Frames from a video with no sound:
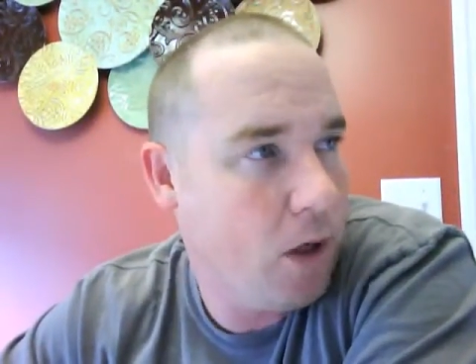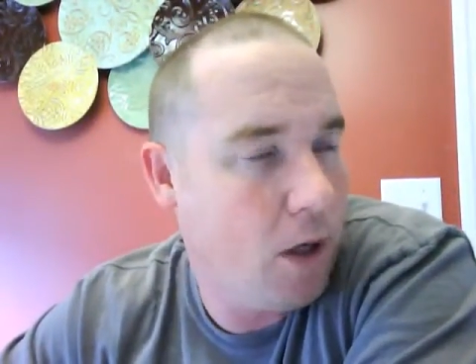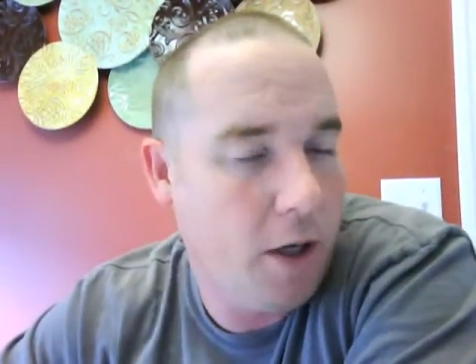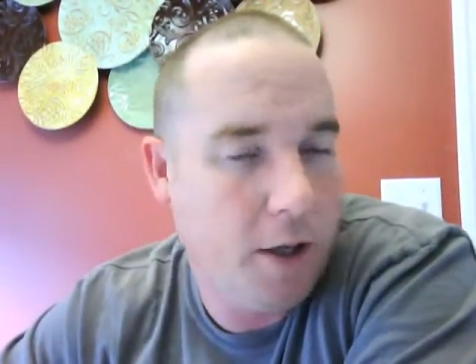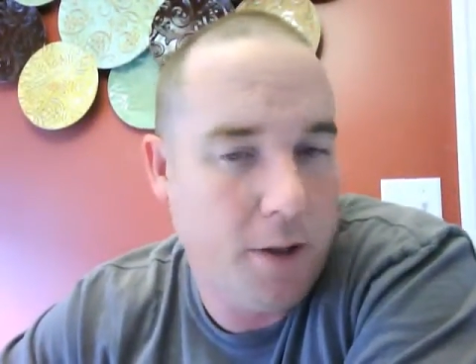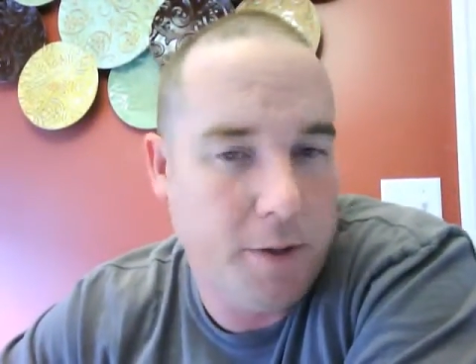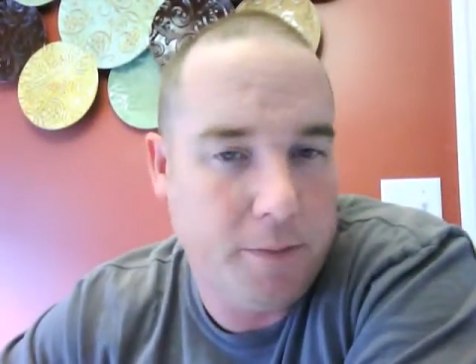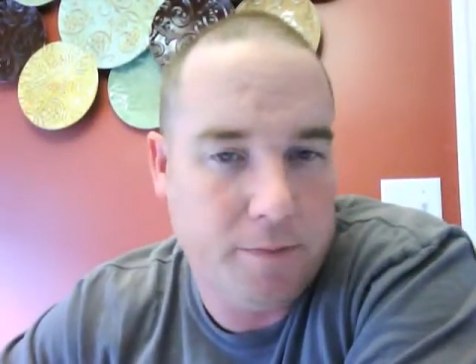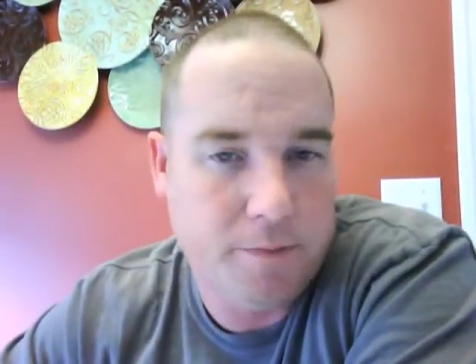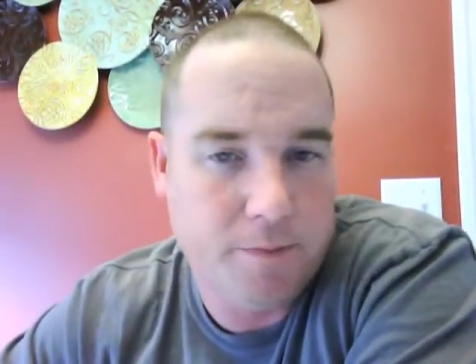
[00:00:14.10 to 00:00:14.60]

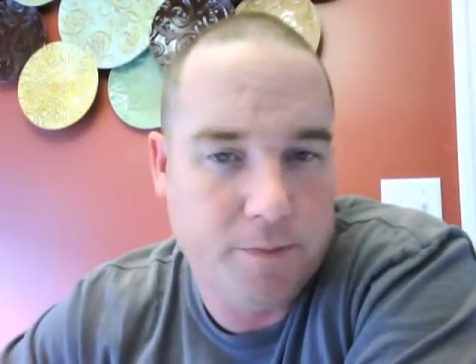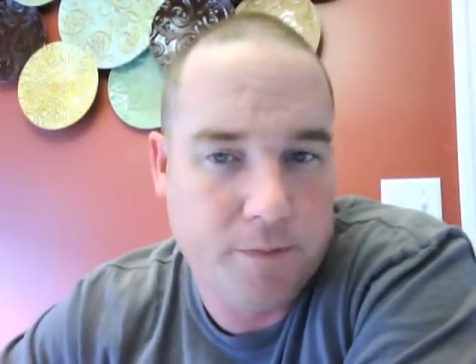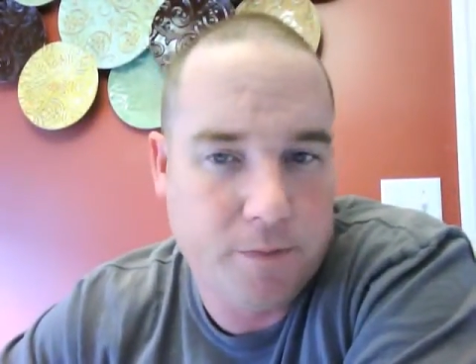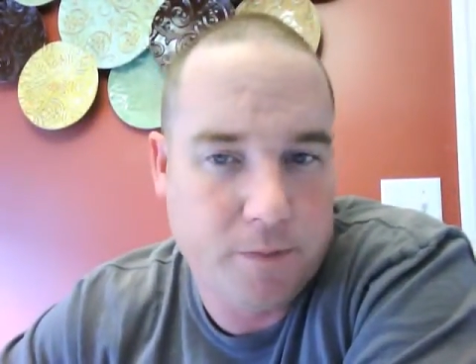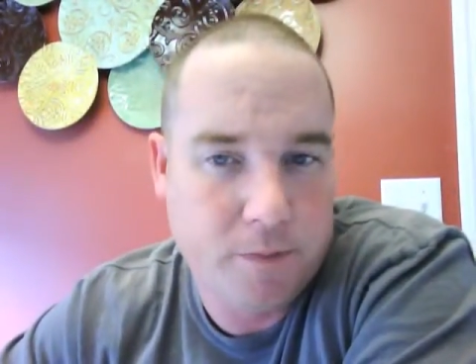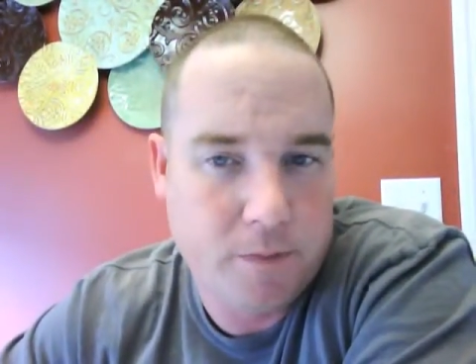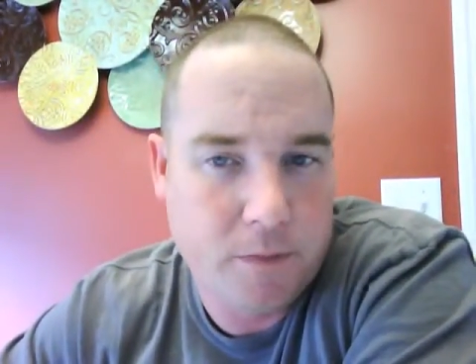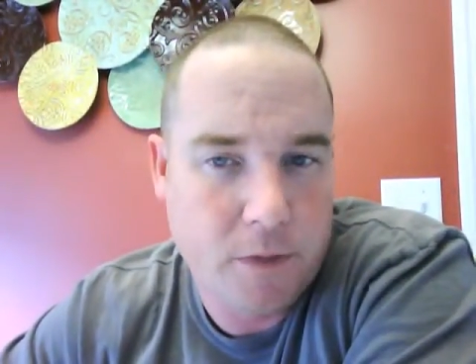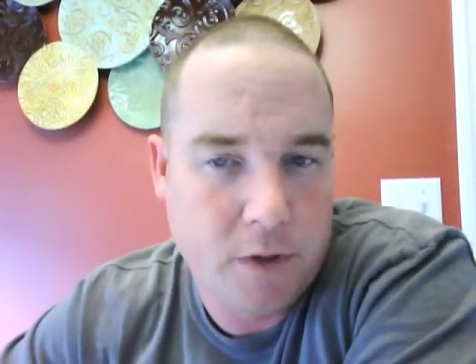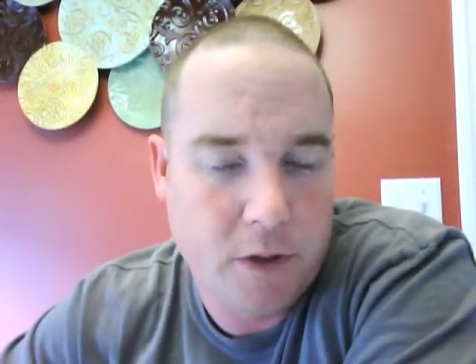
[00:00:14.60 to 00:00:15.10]

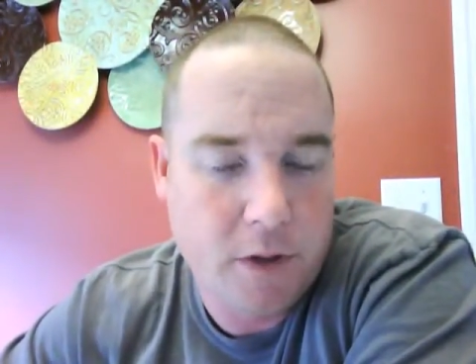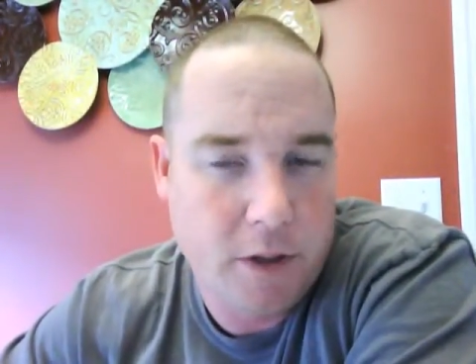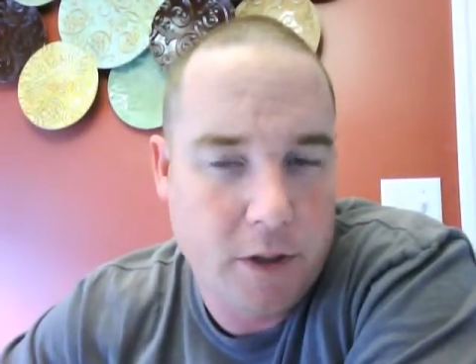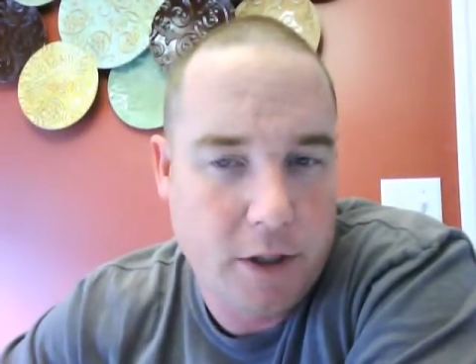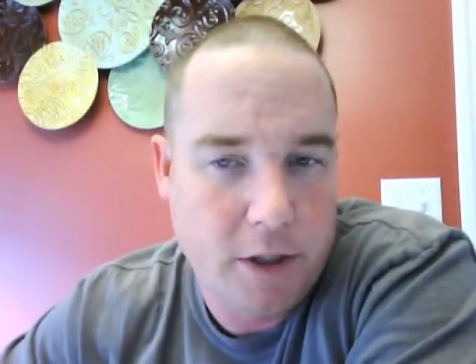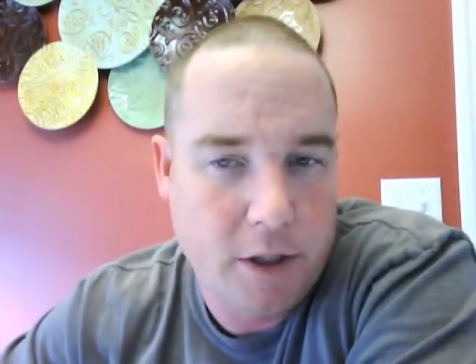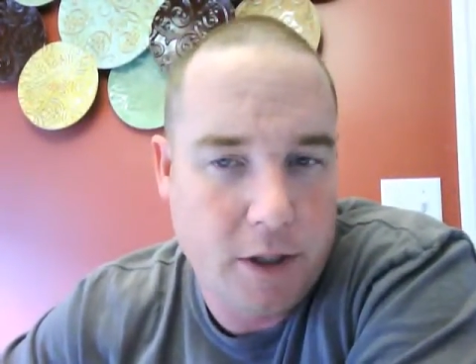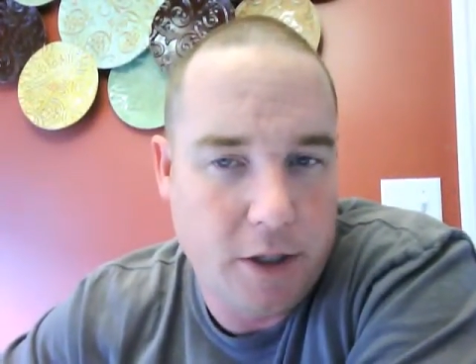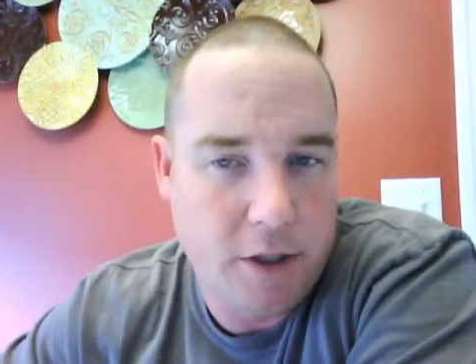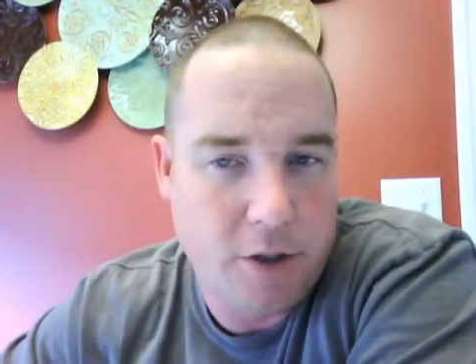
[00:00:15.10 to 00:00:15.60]

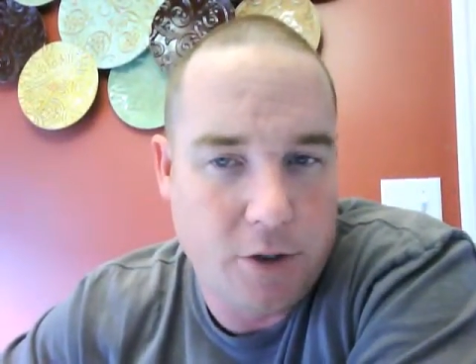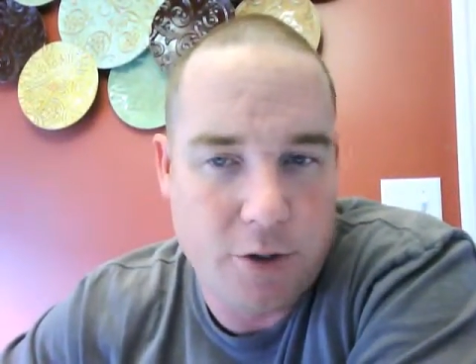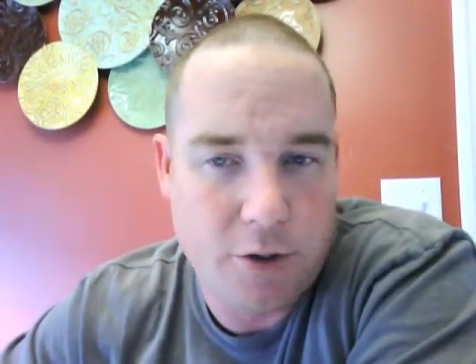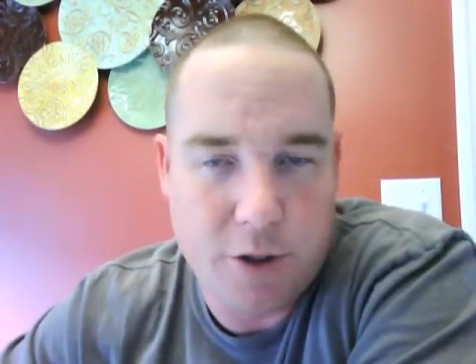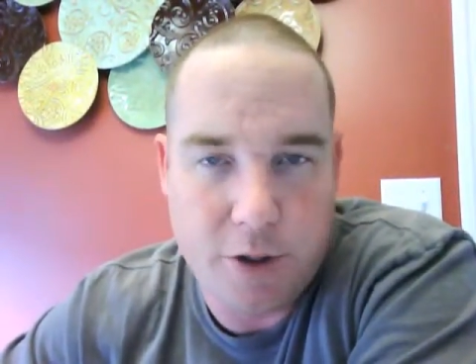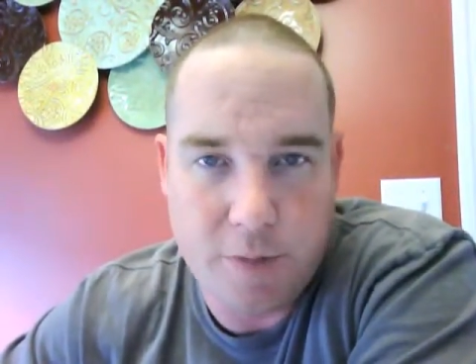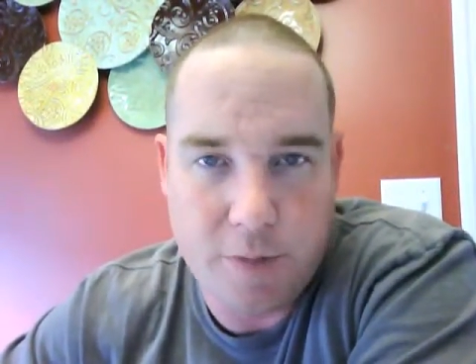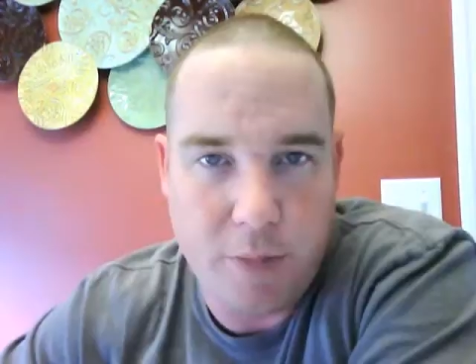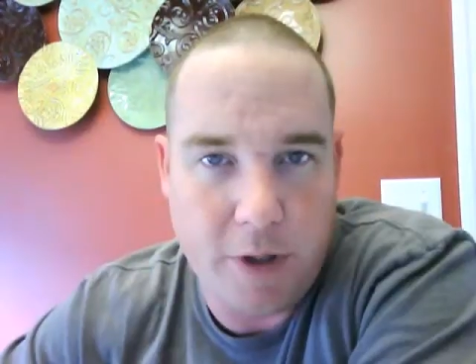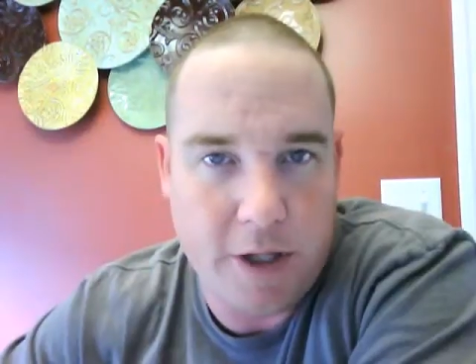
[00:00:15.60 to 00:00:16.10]
Interesting